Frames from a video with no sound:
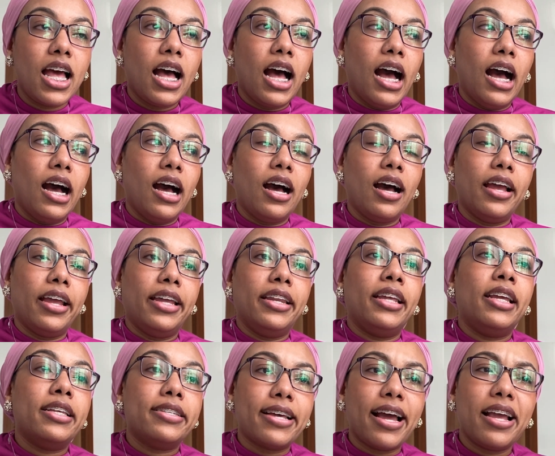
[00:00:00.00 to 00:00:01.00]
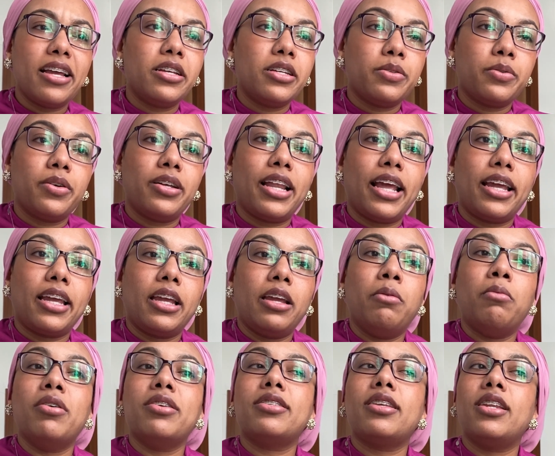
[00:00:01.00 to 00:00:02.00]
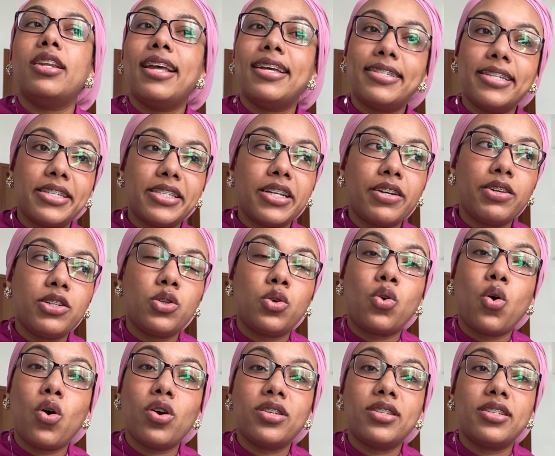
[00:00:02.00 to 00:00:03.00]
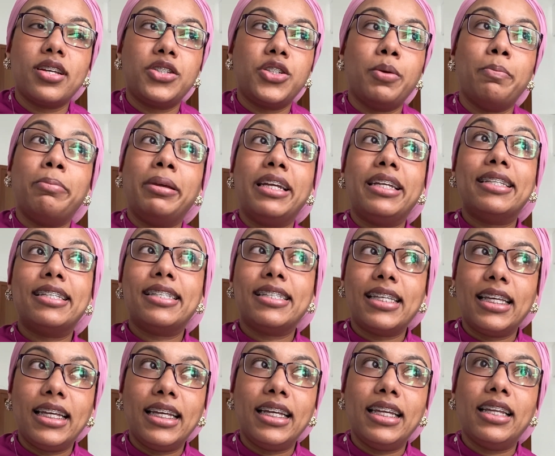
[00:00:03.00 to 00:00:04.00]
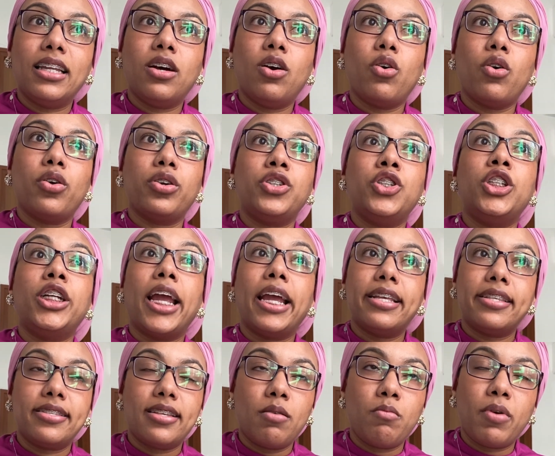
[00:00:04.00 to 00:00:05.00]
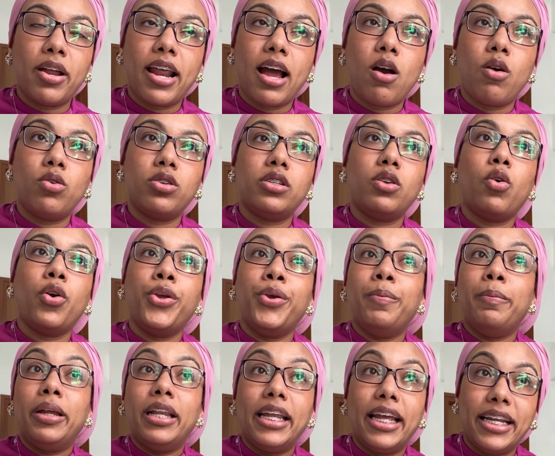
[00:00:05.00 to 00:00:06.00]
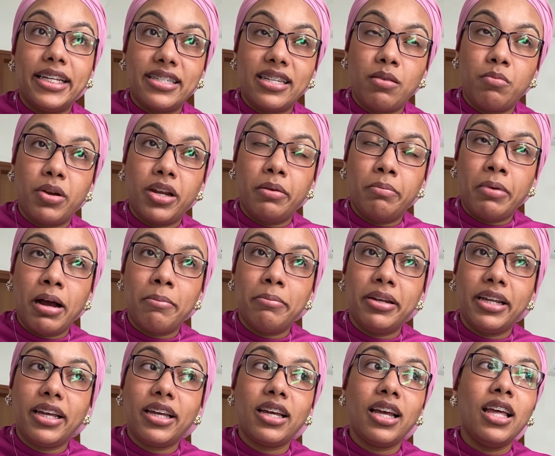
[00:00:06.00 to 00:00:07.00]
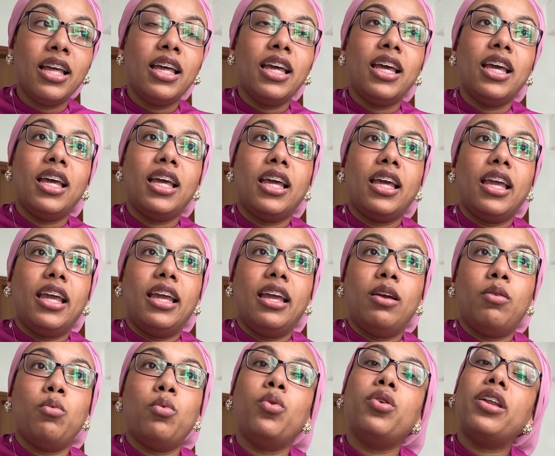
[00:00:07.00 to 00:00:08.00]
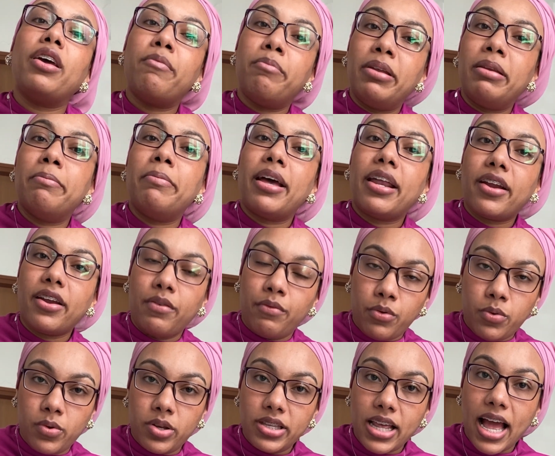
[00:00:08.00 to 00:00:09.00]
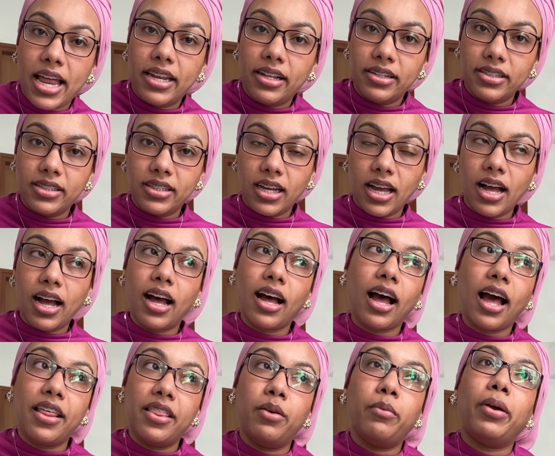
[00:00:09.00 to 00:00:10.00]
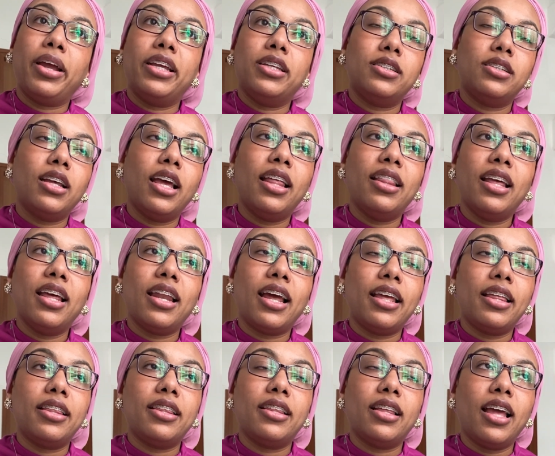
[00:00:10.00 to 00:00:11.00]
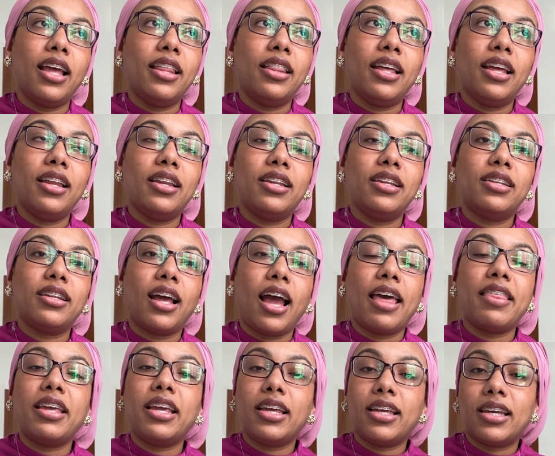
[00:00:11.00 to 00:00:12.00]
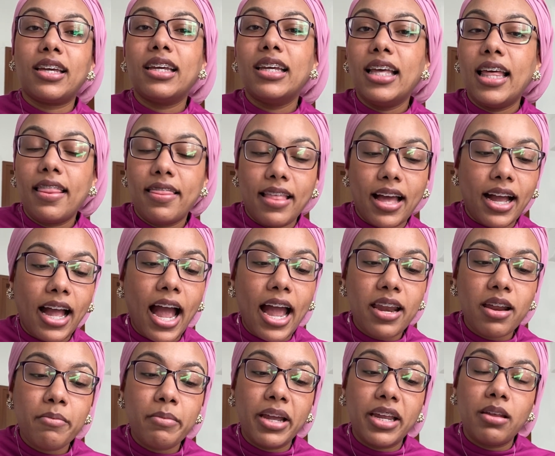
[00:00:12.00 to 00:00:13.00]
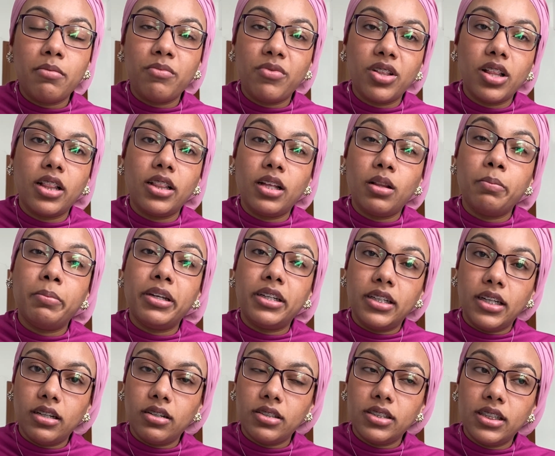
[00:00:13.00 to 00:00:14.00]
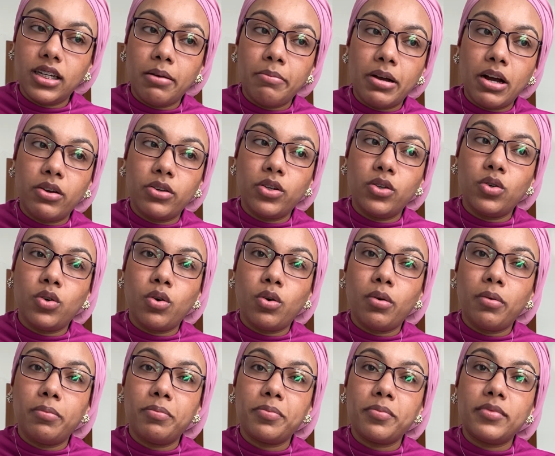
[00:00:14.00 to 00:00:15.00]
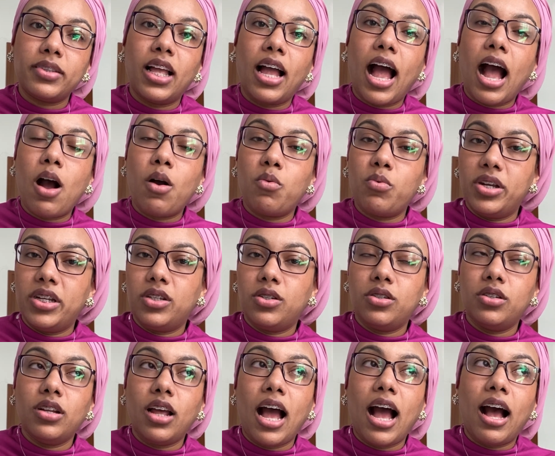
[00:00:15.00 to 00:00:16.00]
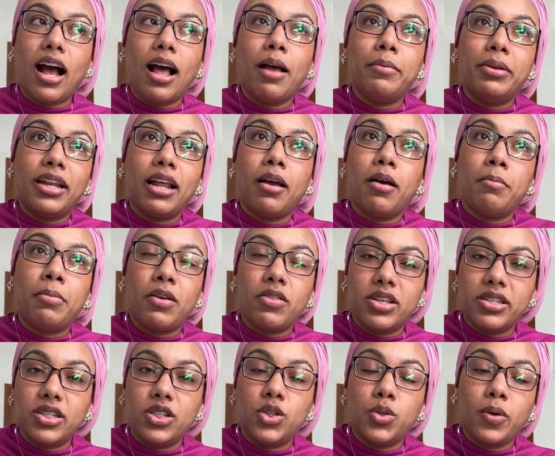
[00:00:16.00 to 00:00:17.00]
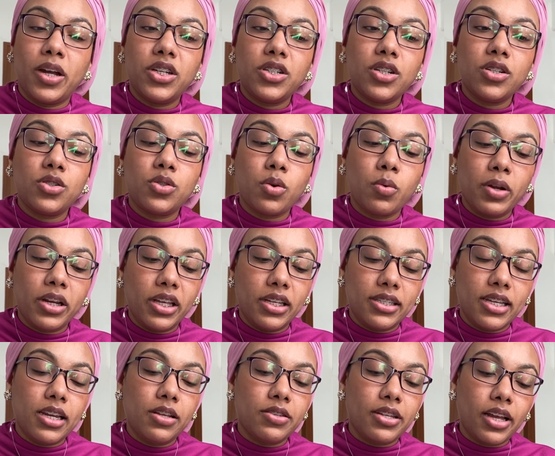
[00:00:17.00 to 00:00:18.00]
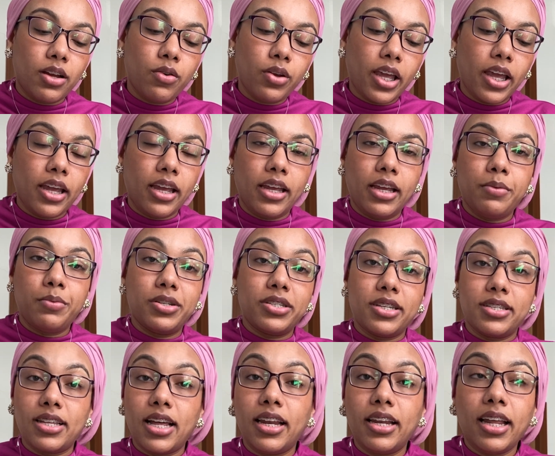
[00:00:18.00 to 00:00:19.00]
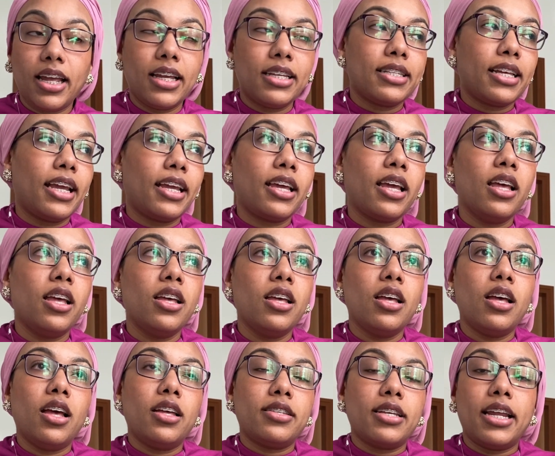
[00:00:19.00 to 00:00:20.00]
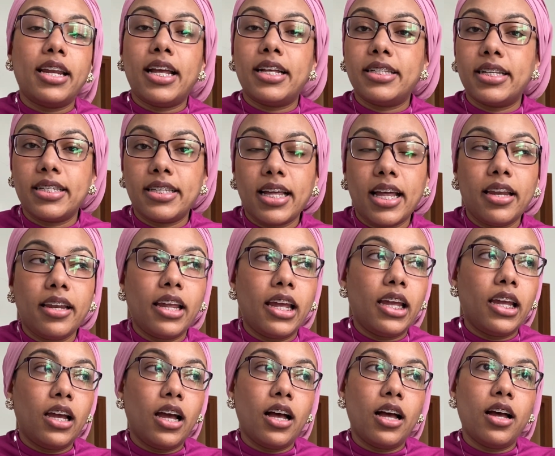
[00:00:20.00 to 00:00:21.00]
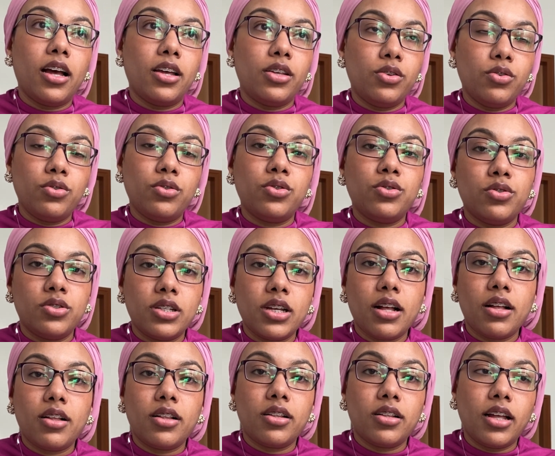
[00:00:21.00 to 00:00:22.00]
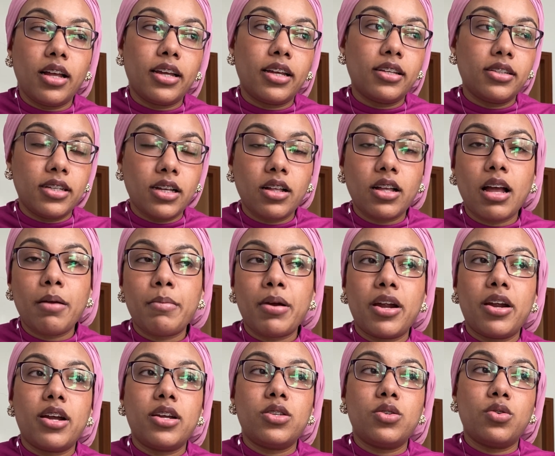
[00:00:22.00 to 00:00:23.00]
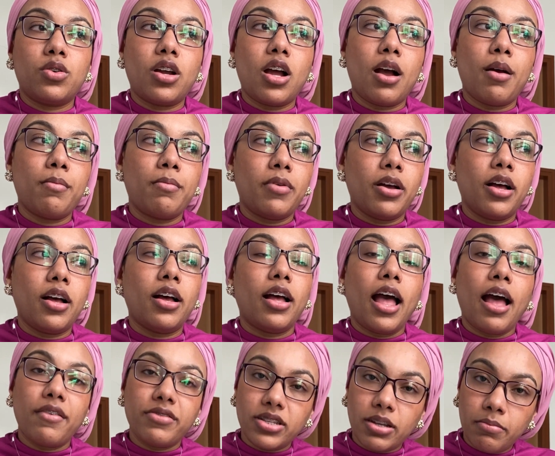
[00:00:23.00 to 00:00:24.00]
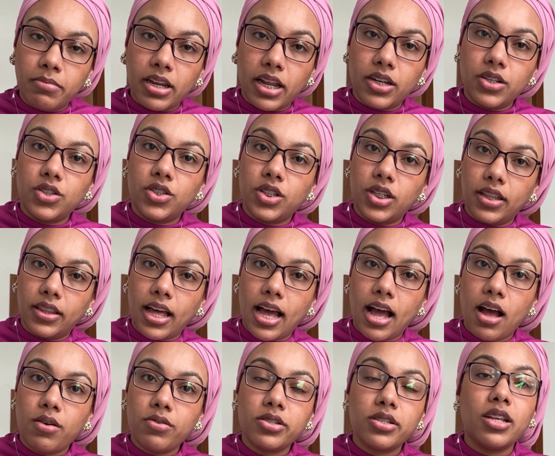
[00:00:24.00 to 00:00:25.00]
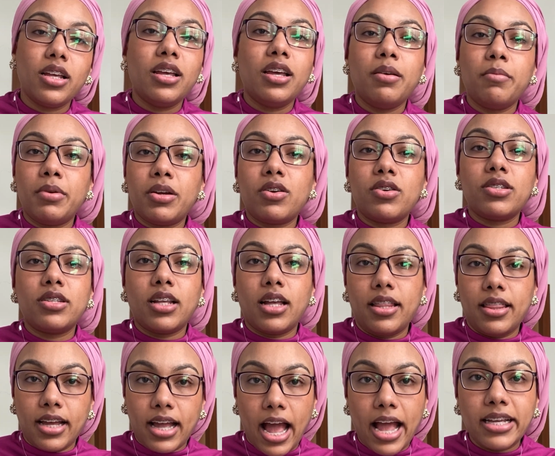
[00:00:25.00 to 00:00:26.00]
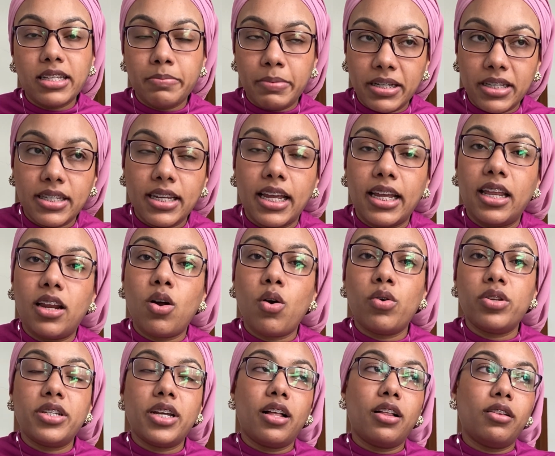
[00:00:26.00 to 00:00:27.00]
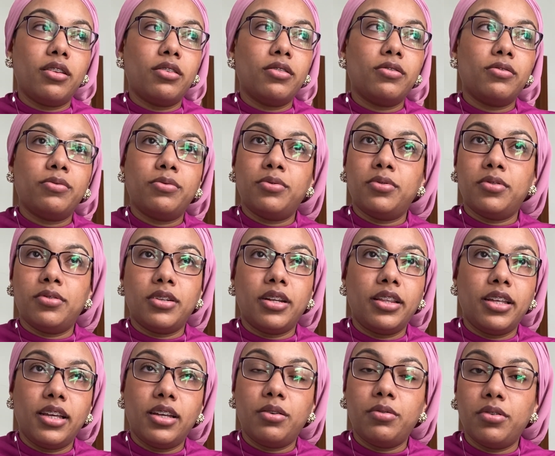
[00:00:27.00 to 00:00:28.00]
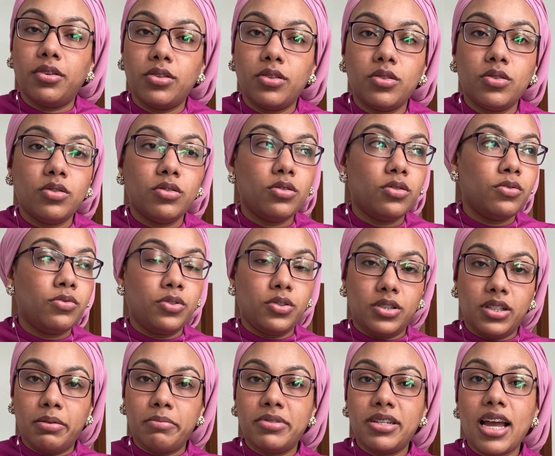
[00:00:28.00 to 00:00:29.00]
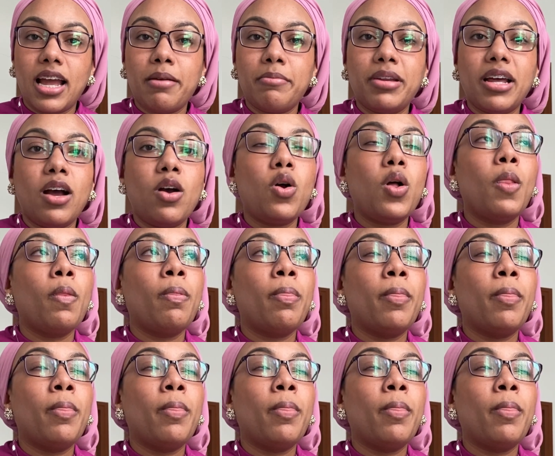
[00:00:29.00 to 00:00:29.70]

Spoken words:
In his eyes, it wasn't necessary to cause such a big scene or chase someone out or humiliate someone in public. It would have been better if it was handled other ways. And then I think that kind of made him feel a little bit guilty about, you know, about the situation. So what he said is like, okay, it was a Sunday. He's like, say that it's a Sunday, you should tell Camara to come have some lunch in the house, because the guy's been staying in a hotel for some time now.